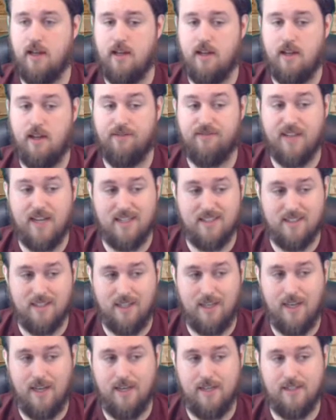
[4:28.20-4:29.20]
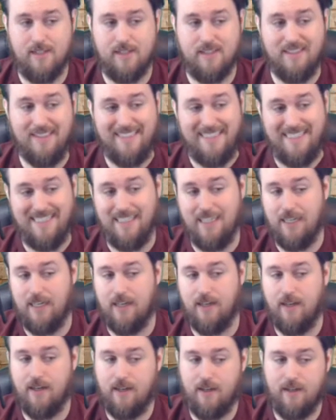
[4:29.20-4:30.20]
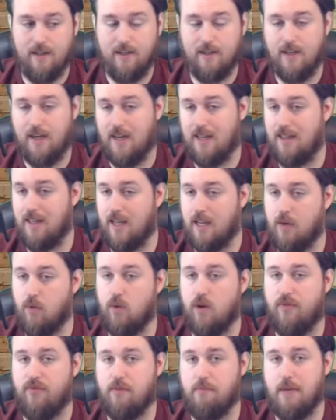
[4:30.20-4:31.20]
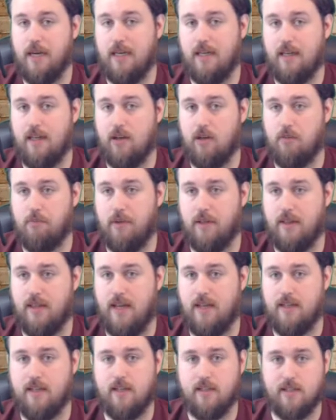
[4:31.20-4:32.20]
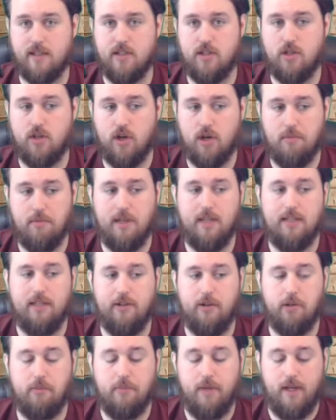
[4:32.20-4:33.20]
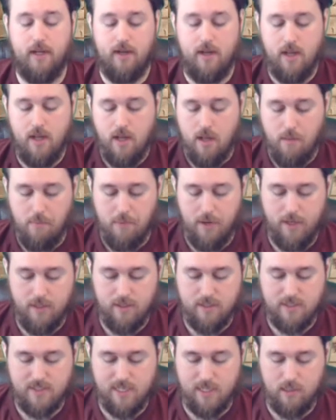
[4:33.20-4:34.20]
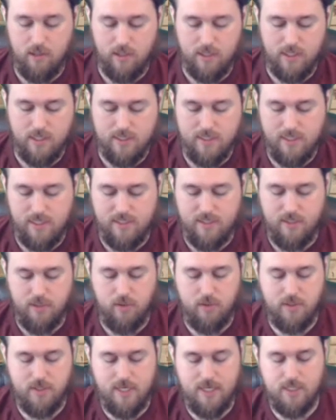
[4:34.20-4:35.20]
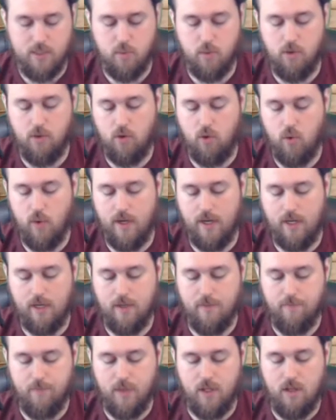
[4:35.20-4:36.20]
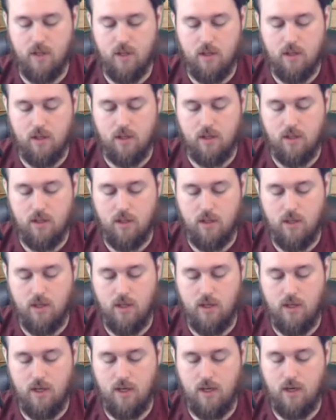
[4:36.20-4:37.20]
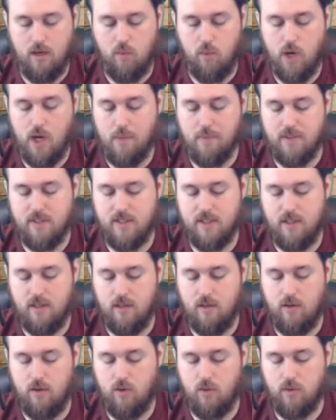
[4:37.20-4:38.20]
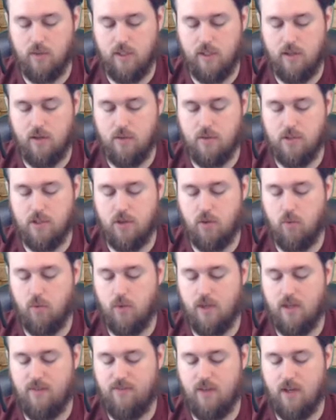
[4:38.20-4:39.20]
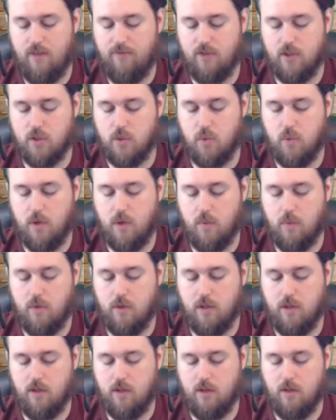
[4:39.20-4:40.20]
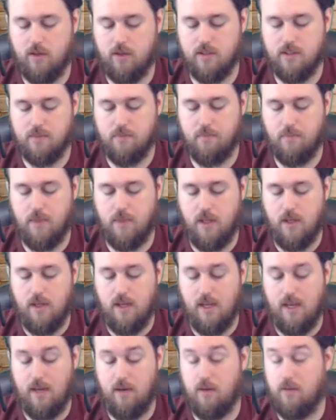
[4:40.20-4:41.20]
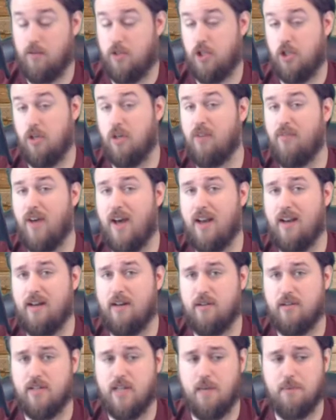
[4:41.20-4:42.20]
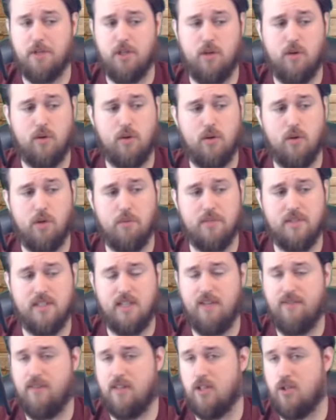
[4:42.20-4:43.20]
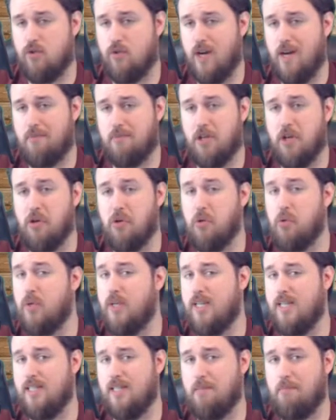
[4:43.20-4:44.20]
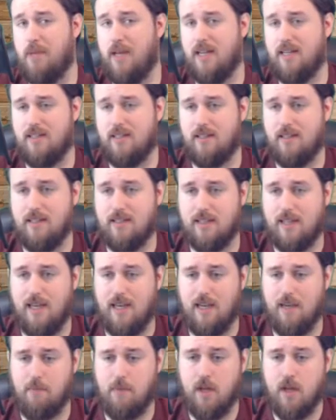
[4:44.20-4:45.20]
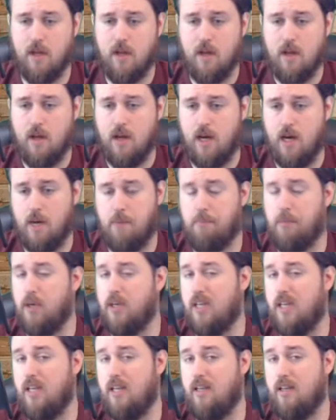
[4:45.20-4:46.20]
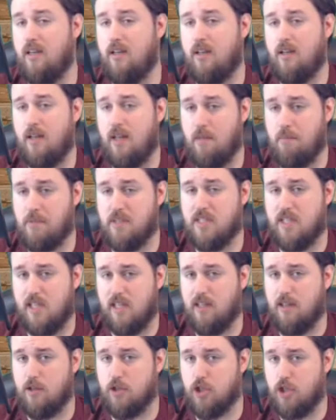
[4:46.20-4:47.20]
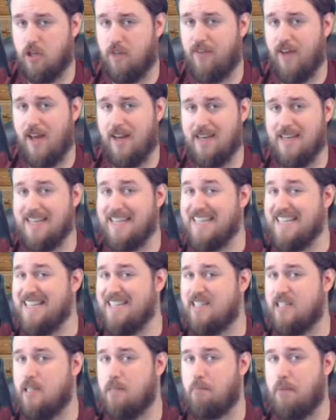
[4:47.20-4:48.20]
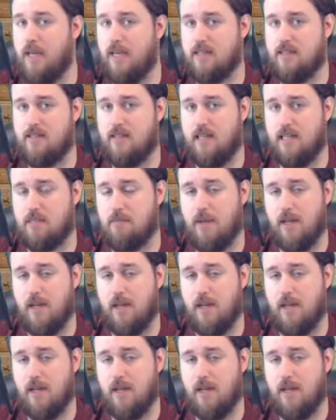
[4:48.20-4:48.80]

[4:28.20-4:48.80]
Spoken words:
If that's the case, I like Ruffin McNeil, but that does concern me a little bit. But let's take a look at the TCU stats real quick. Robinson only goes 3 of 8 for 21 yards and should have had an interception. Oklahoma's defense dropped 2 easy picks in this game. Bookie, in particular, should have had an easy pick 6.